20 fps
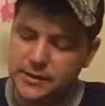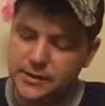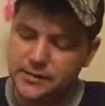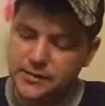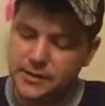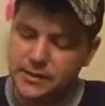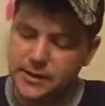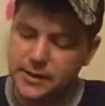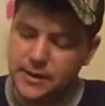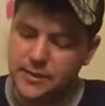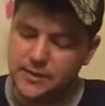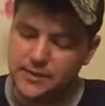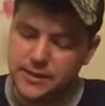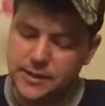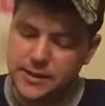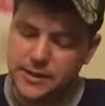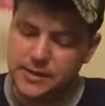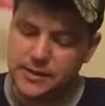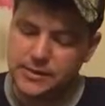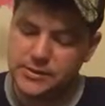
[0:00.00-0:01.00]
keeping a
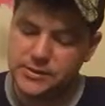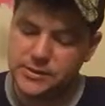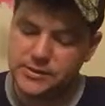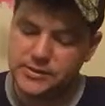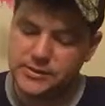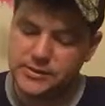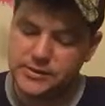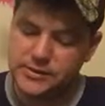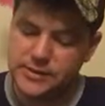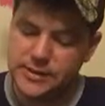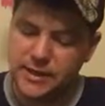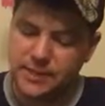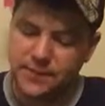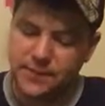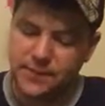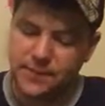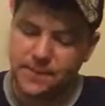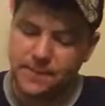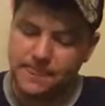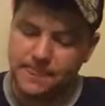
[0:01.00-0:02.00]
mighty generous
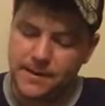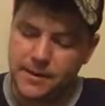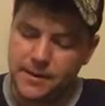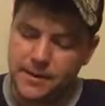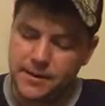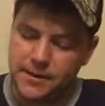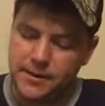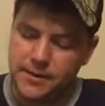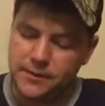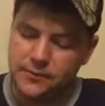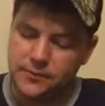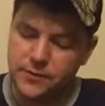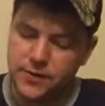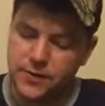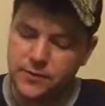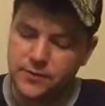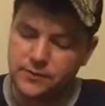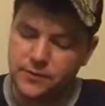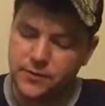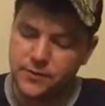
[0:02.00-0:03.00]
table, and he went
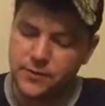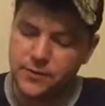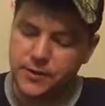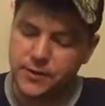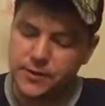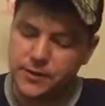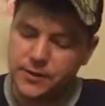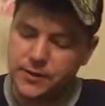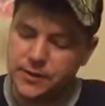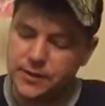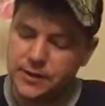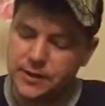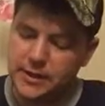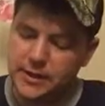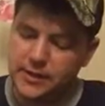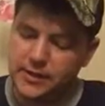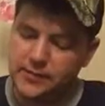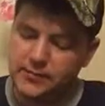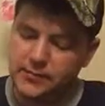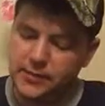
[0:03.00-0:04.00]
out boating
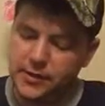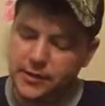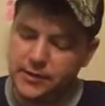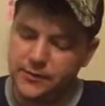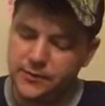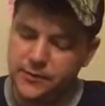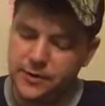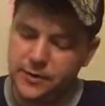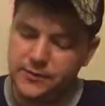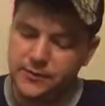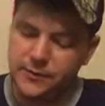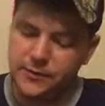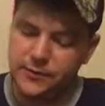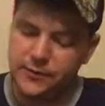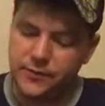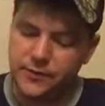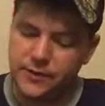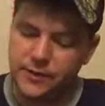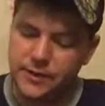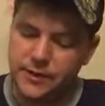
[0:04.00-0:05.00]
on the Brandywine
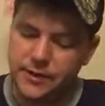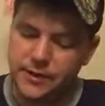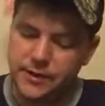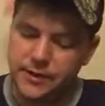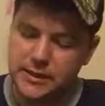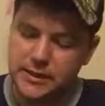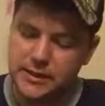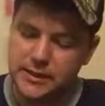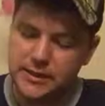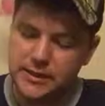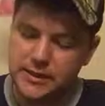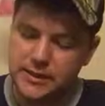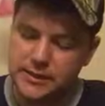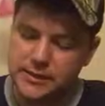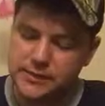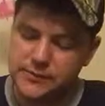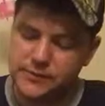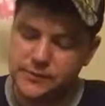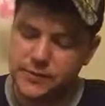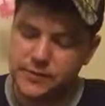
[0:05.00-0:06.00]
River, and he and
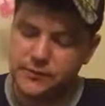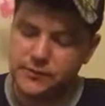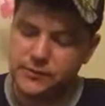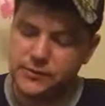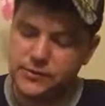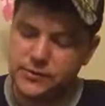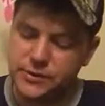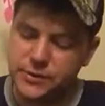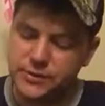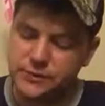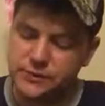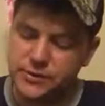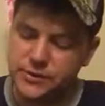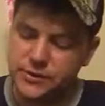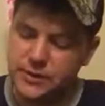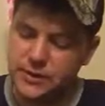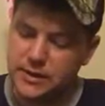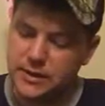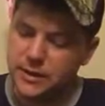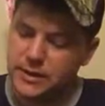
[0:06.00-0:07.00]
his wife were drowned,
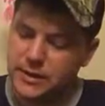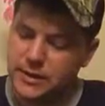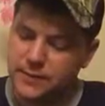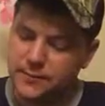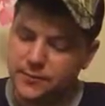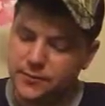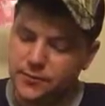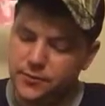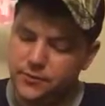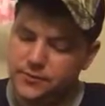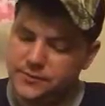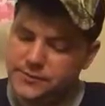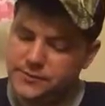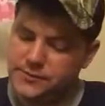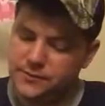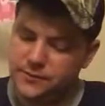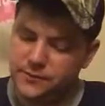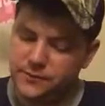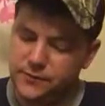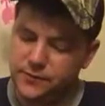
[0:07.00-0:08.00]
and poor
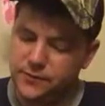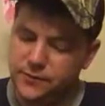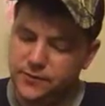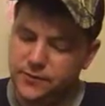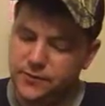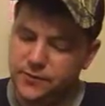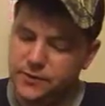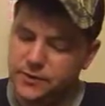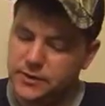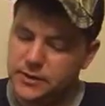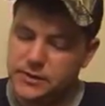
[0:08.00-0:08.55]
Mr. Frodo,